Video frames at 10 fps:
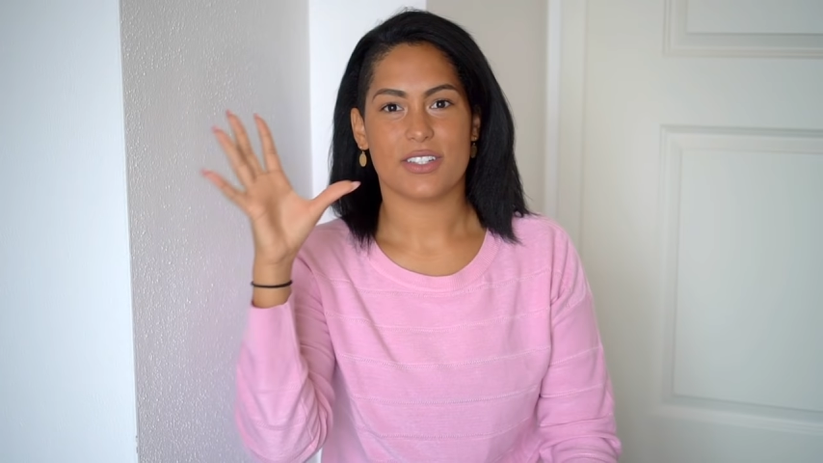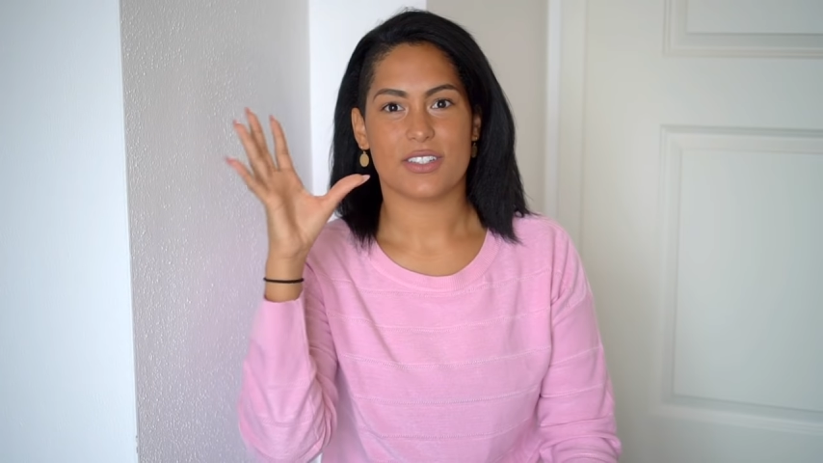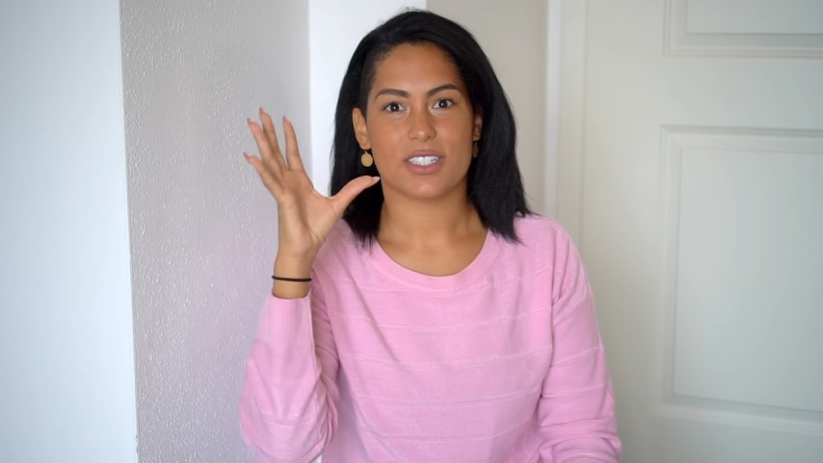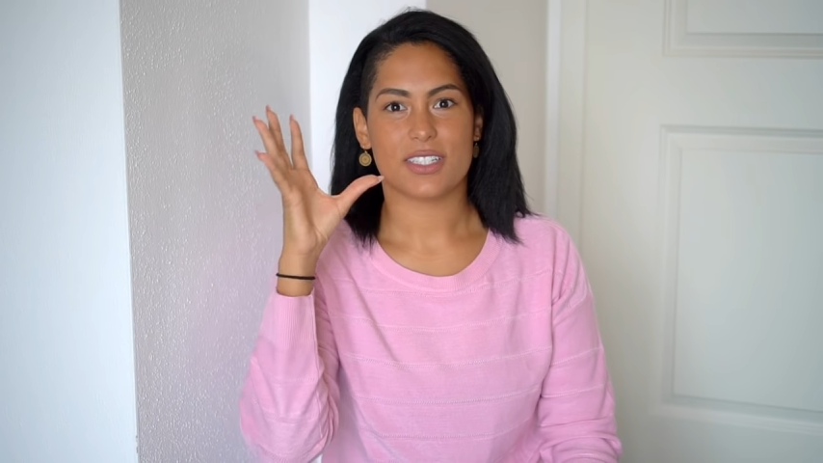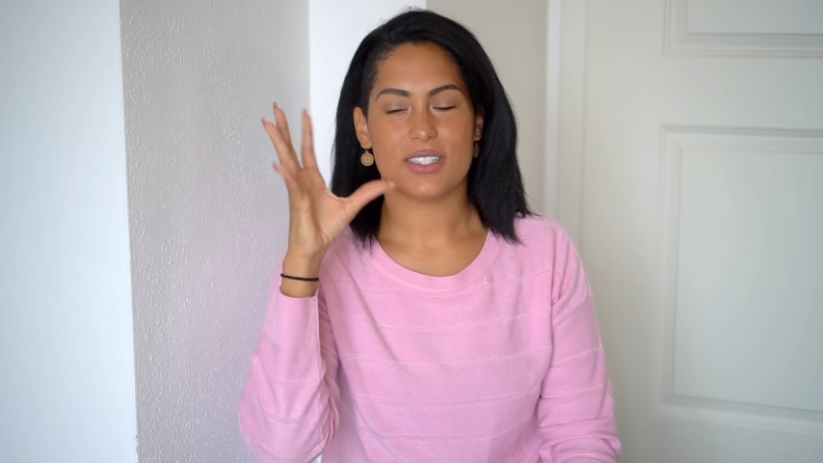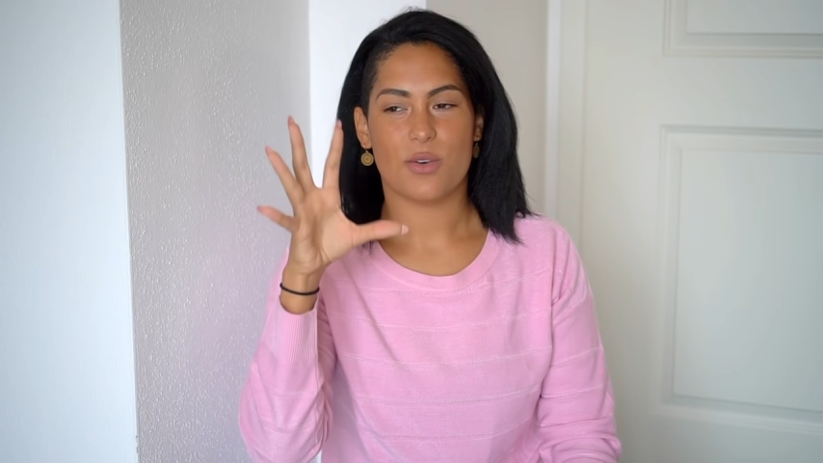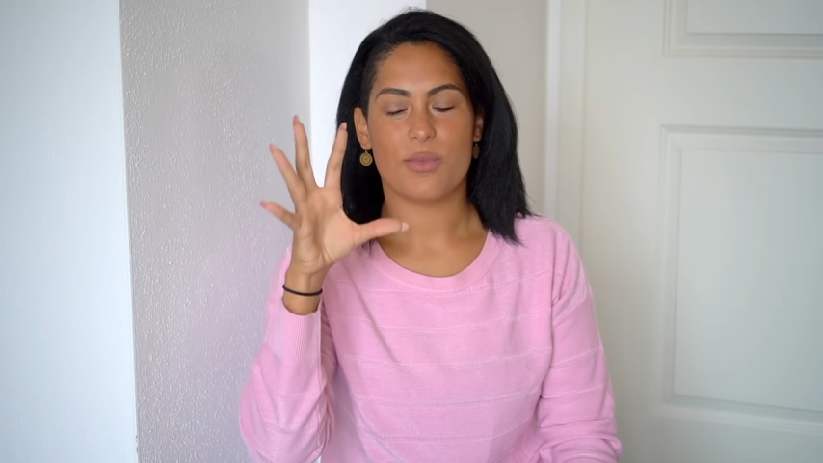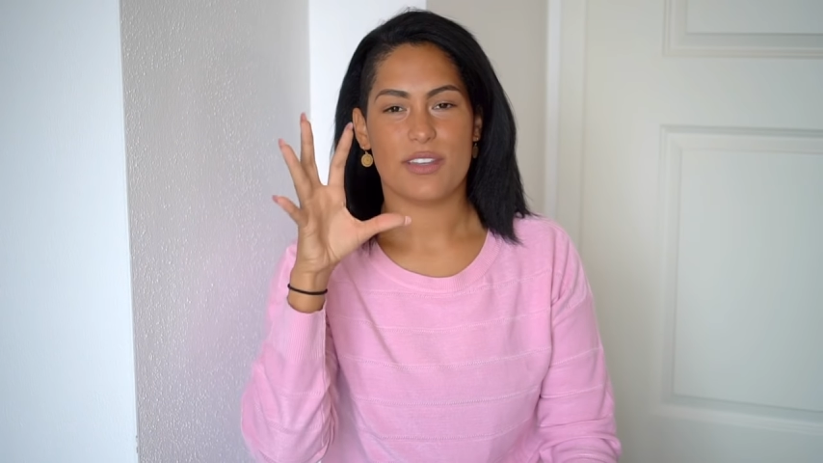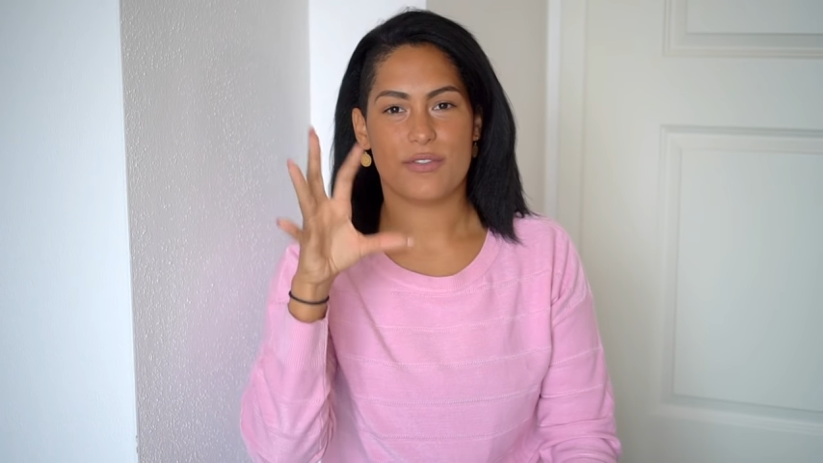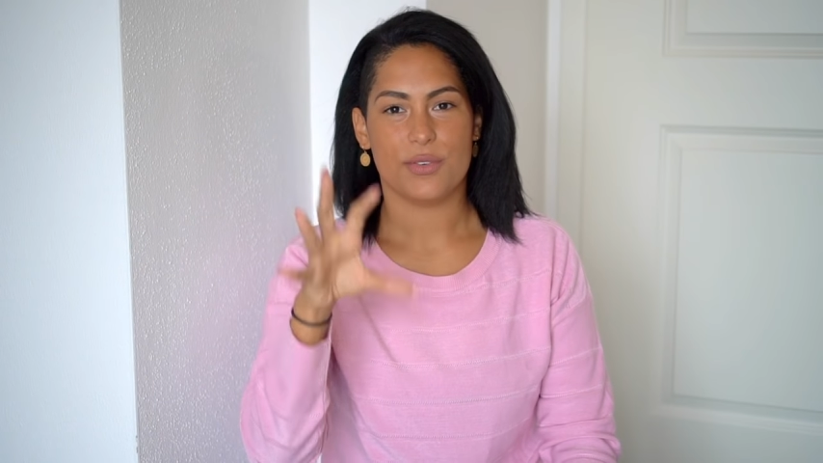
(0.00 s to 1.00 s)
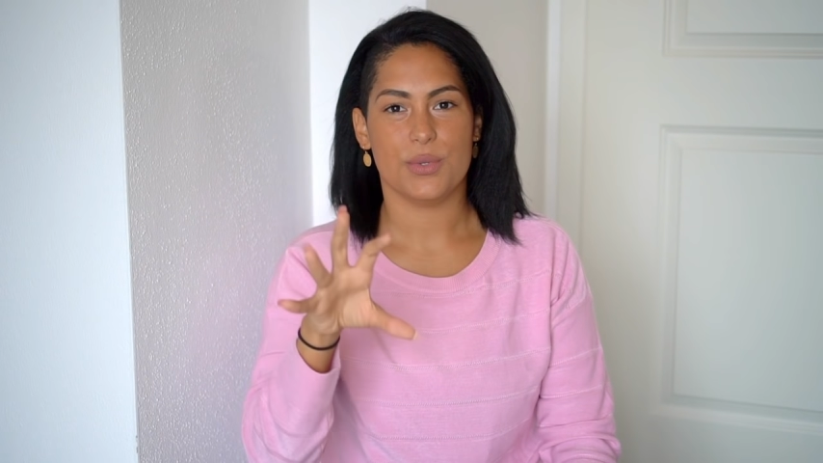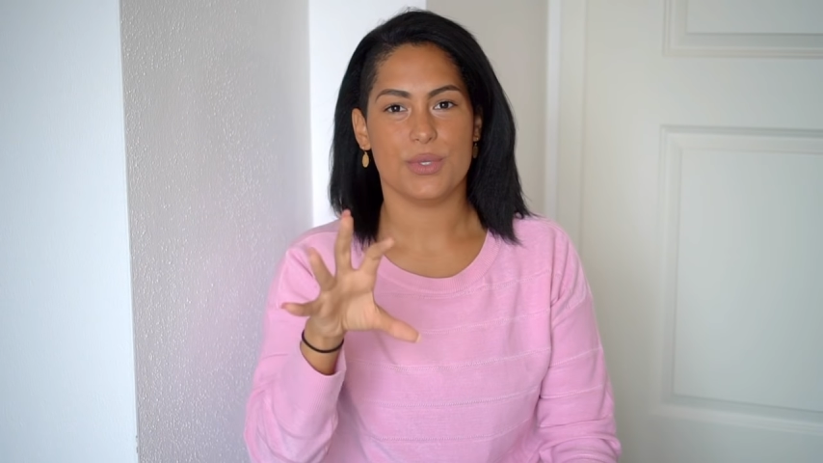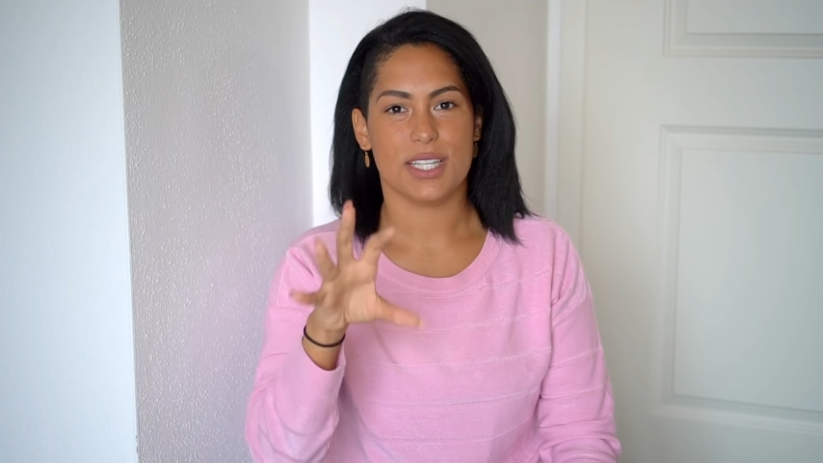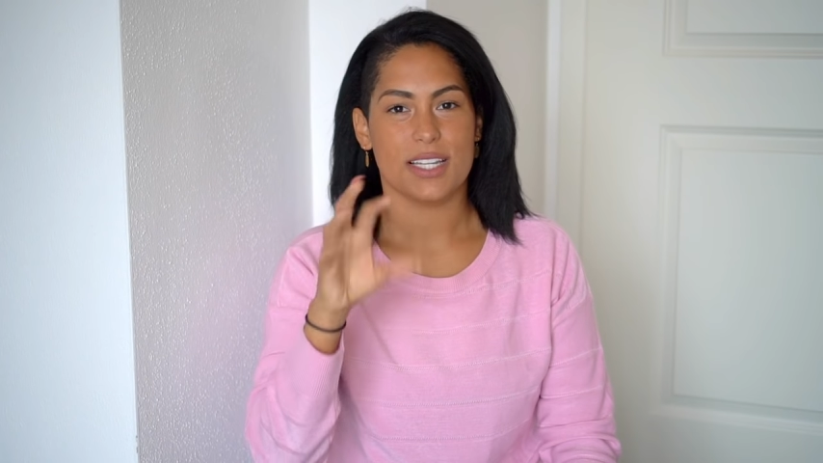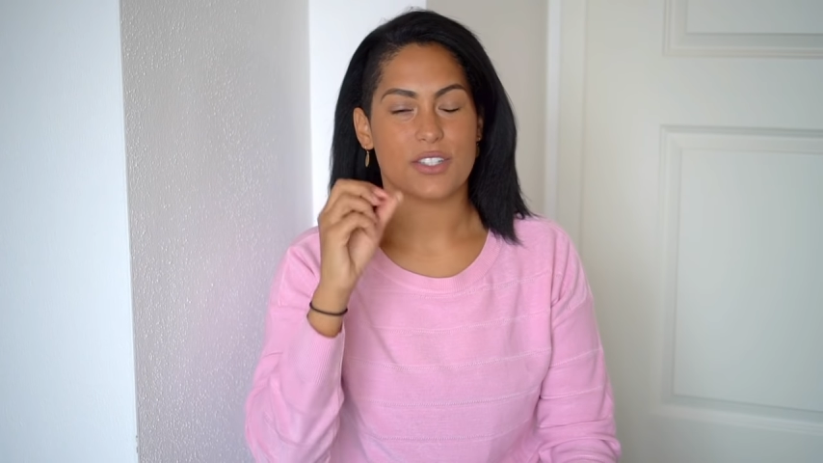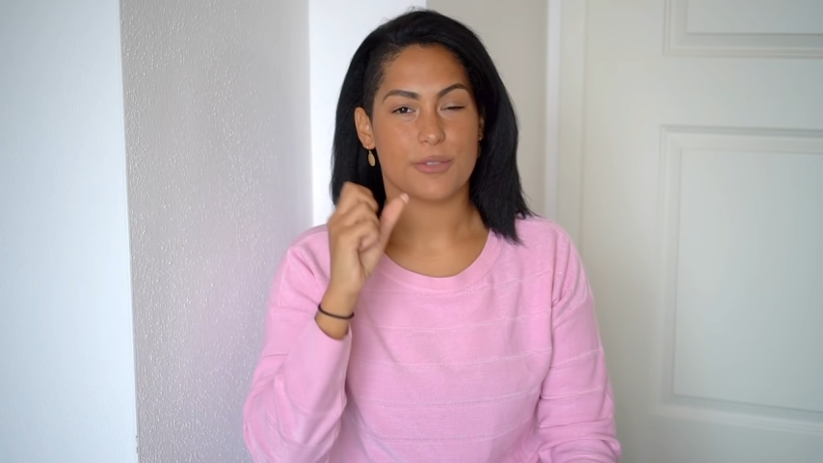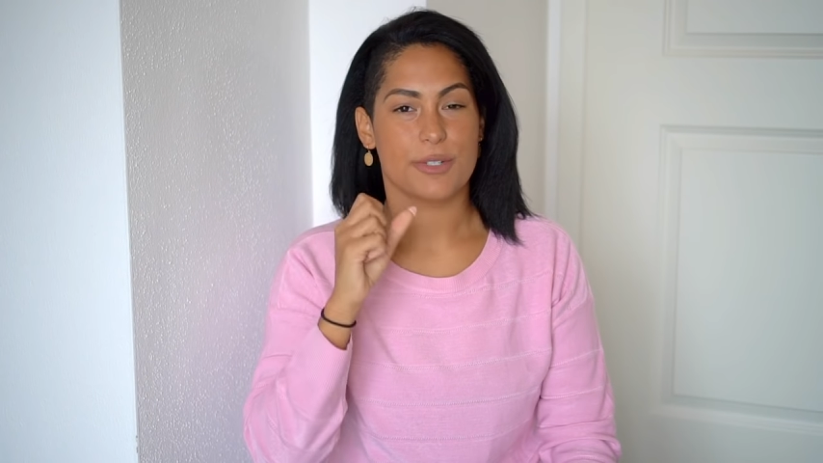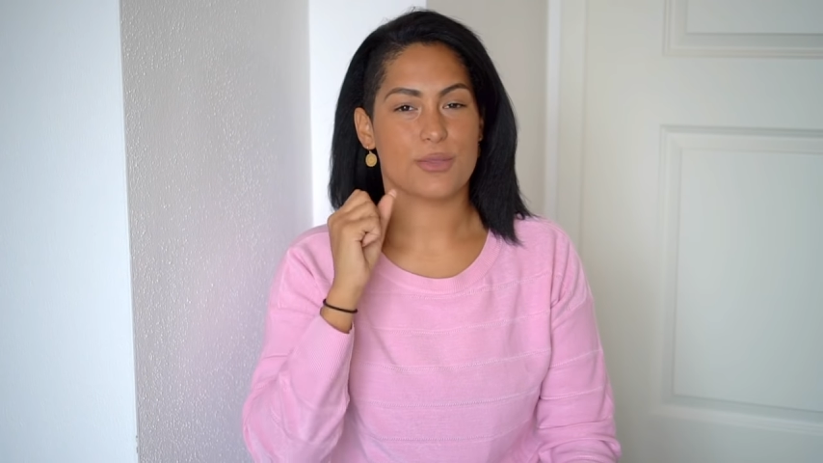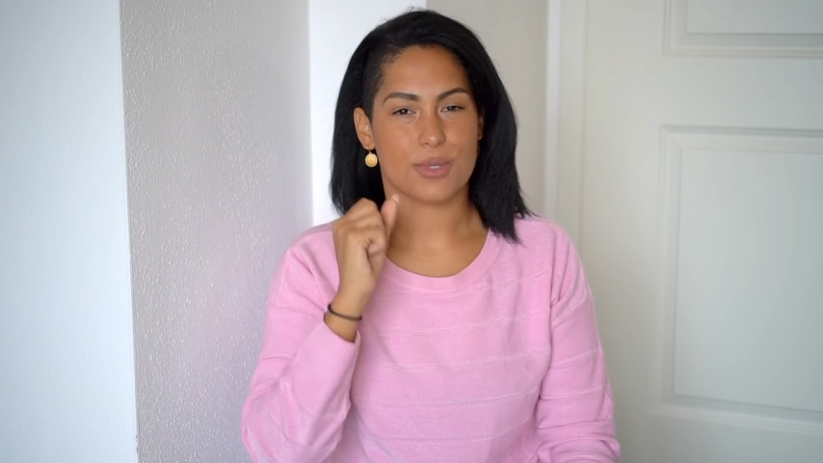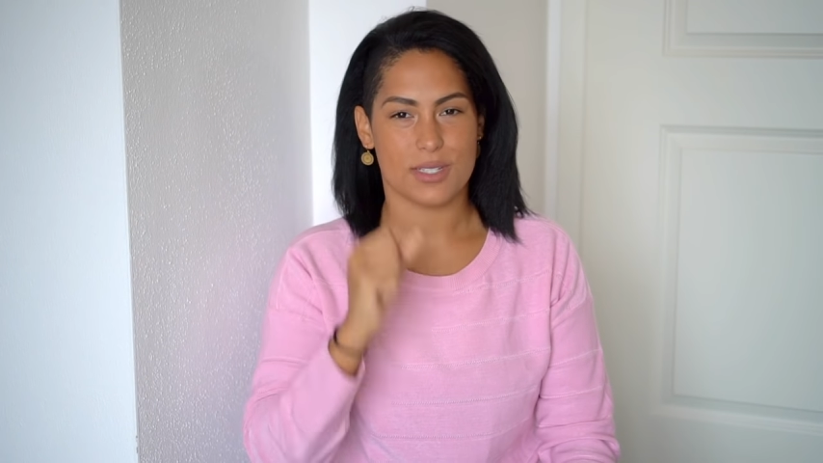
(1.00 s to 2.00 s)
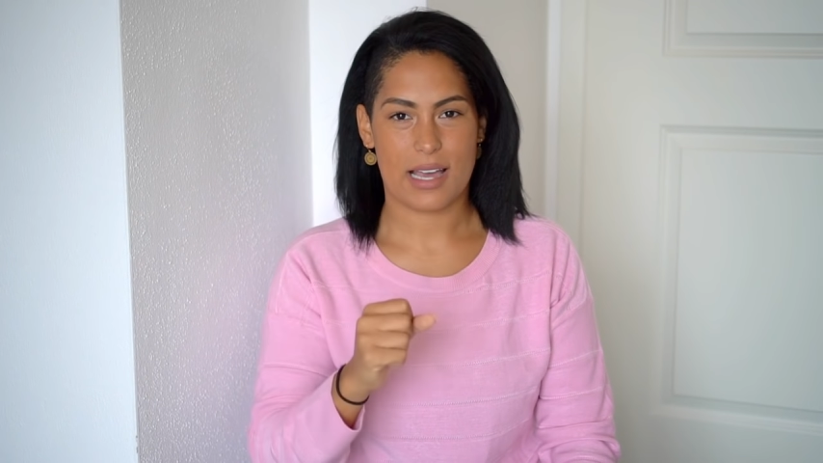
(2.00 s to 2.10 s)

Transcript: There's just so many foods that Germans would